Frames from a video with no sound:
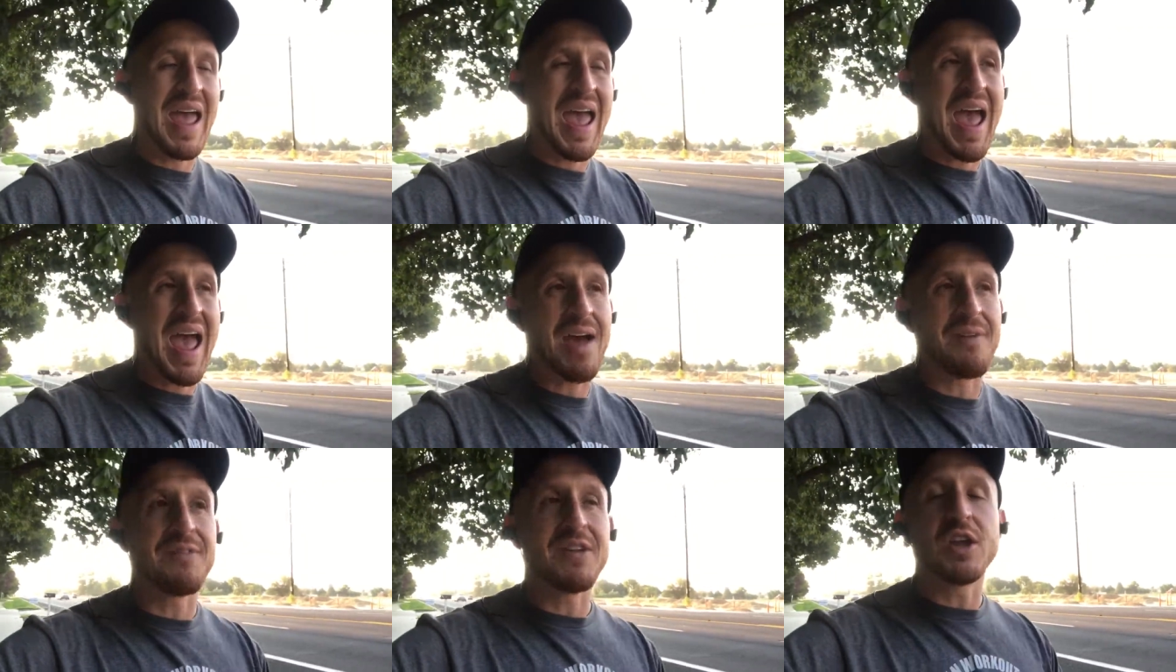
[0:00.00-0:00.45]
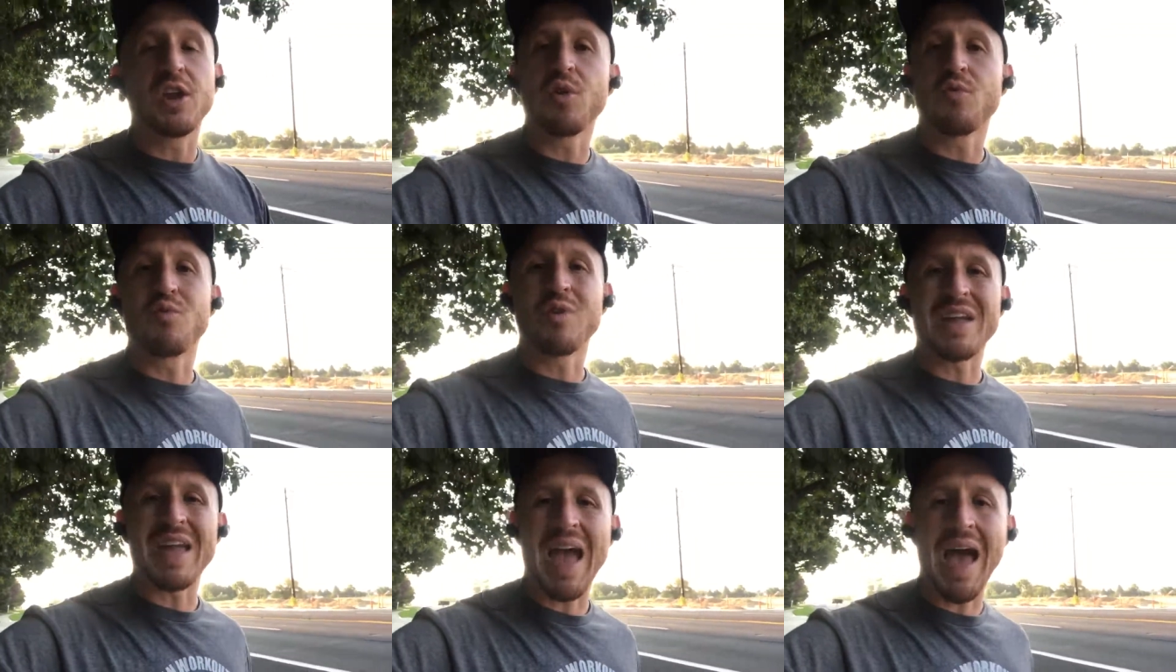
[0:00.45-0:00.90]
having your
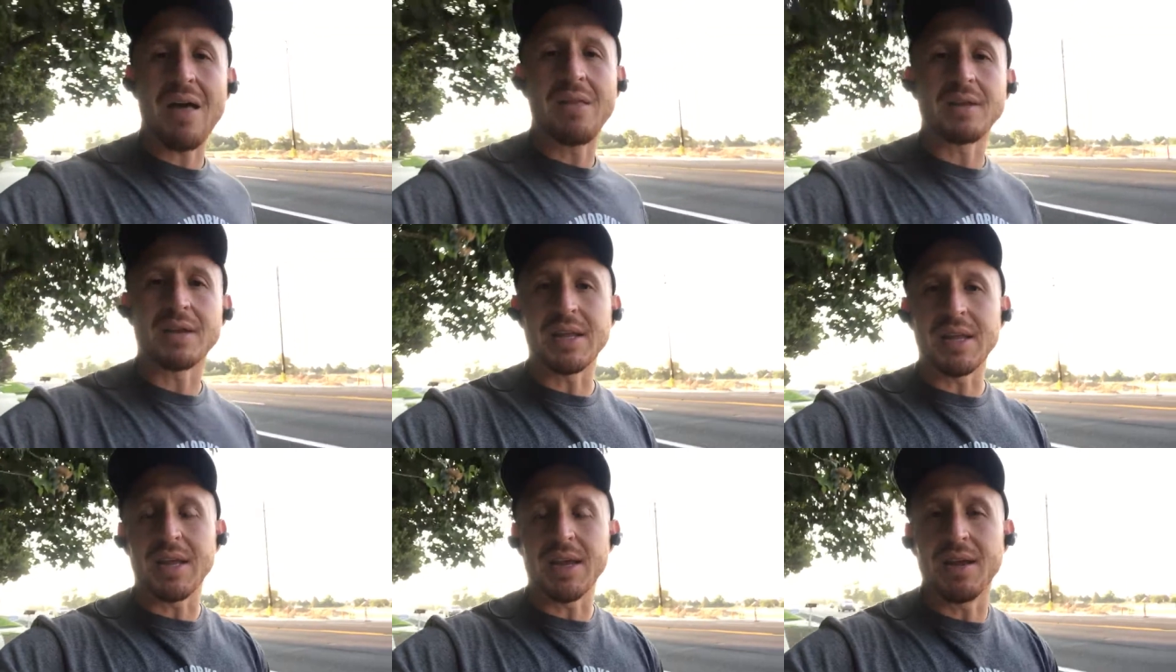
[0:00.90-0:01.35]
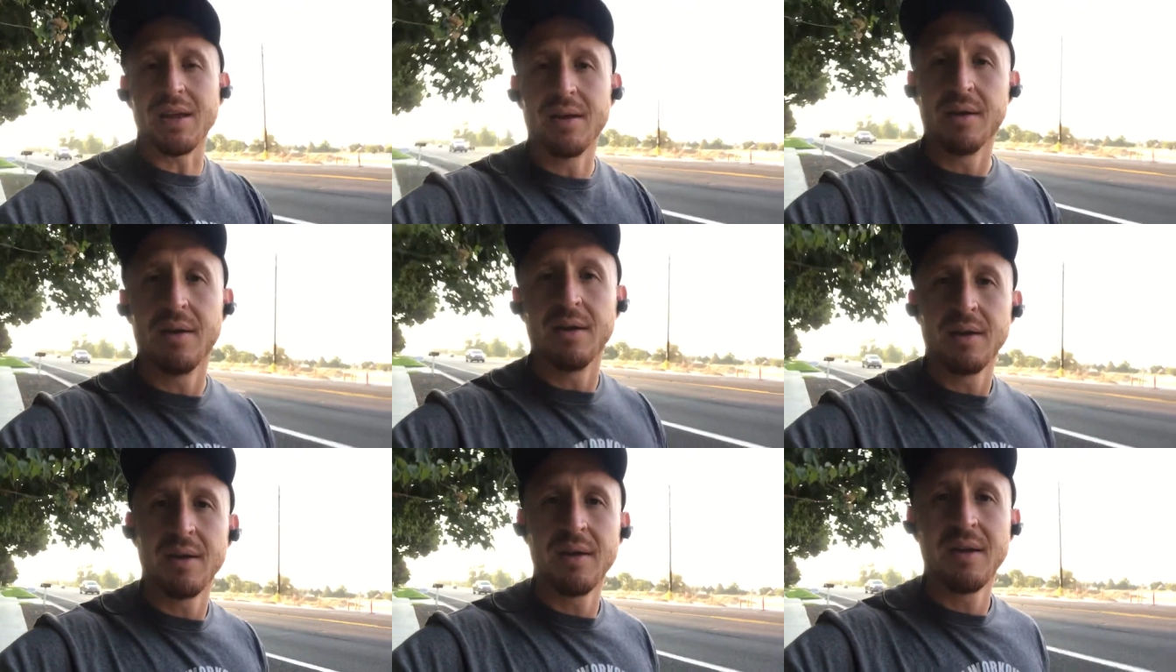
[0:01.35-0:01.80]
reality
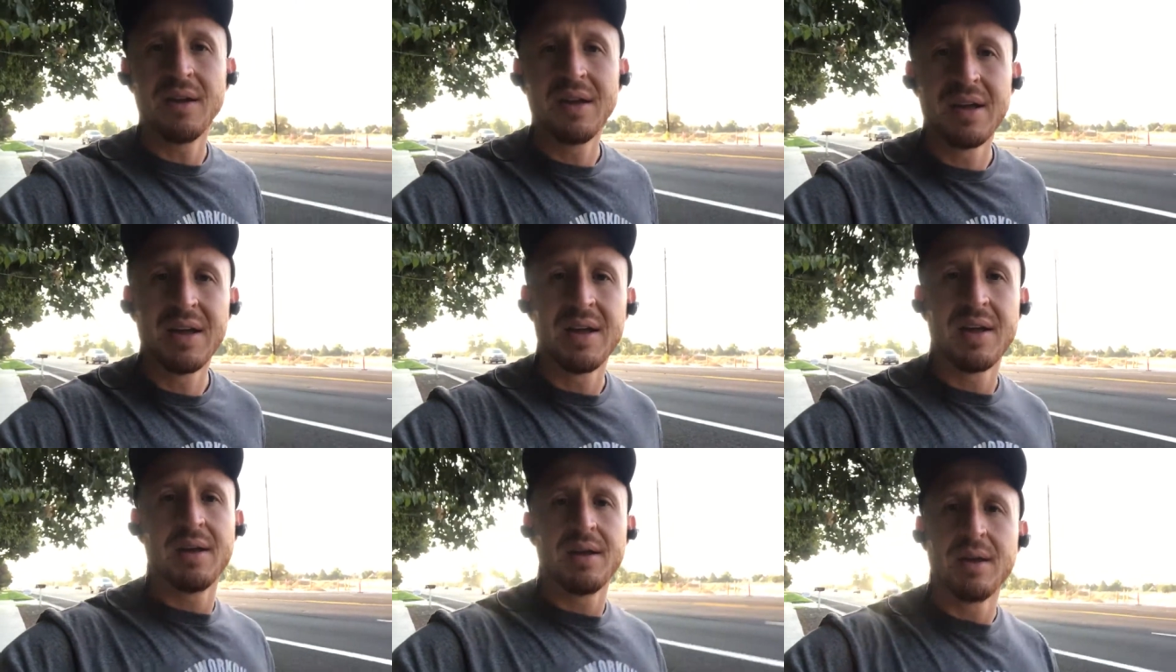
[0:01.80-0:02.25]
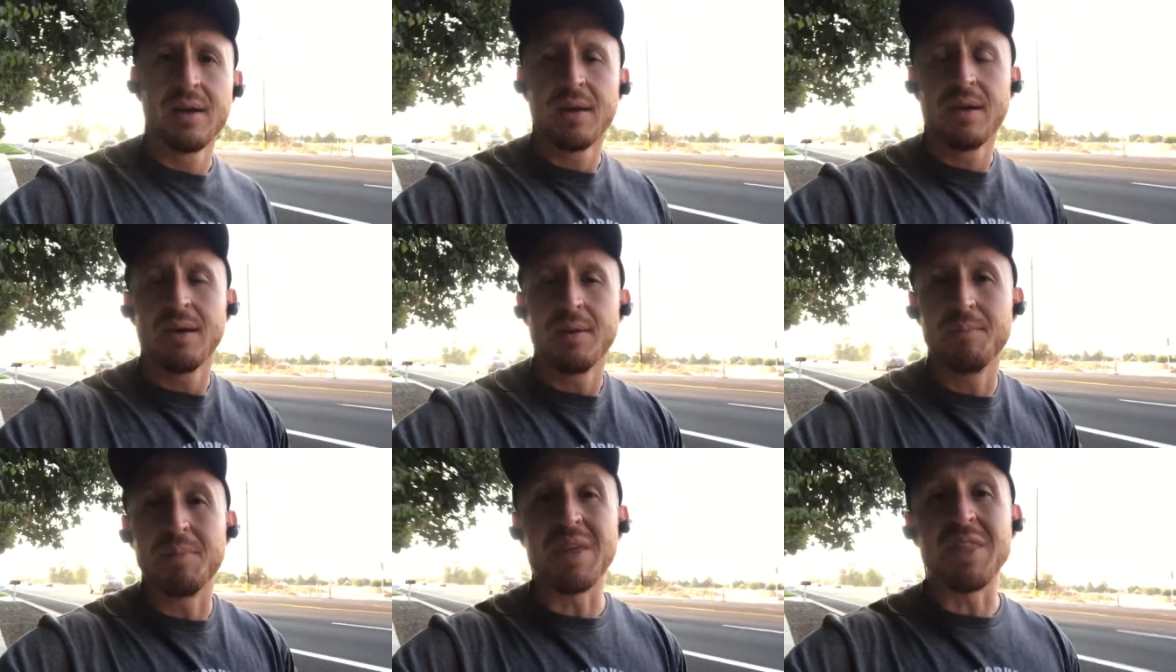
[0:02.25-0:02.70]

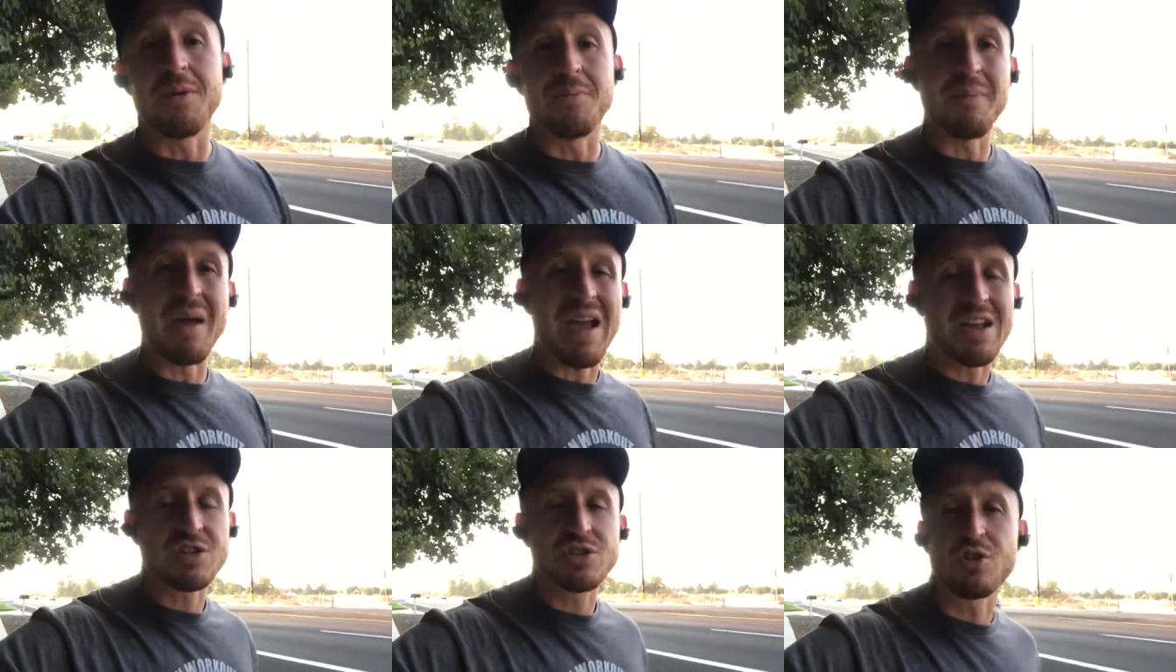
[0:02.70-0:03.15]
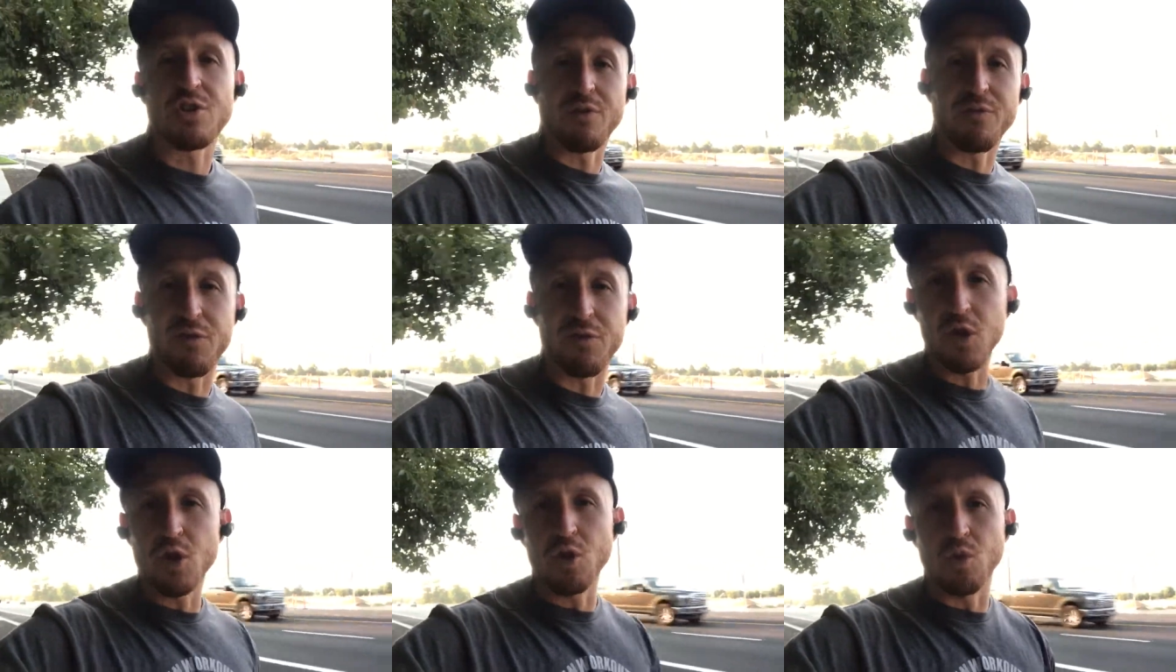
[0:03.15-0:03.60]
be the master
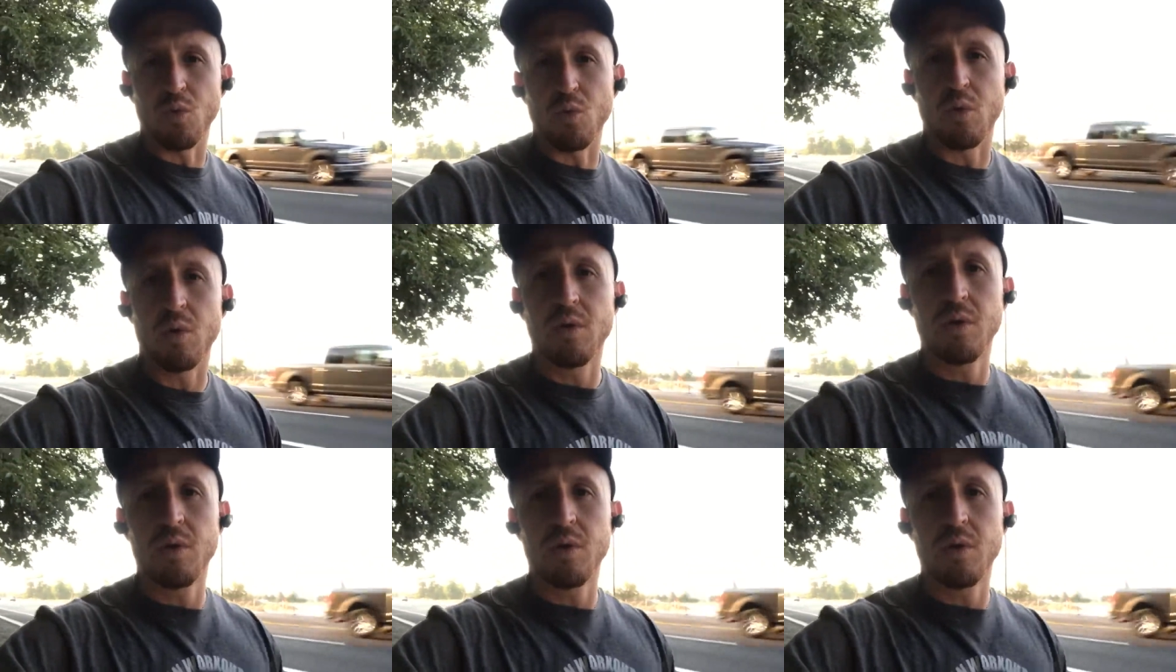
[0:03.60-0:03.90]
of you.